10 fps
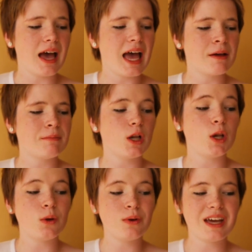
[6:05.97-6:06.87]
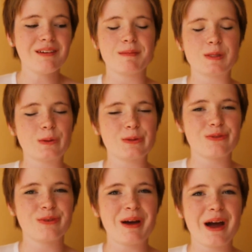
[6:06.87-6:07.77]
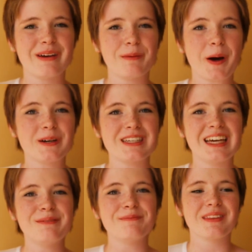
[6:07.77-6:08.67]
Luna is also from Harry Potter,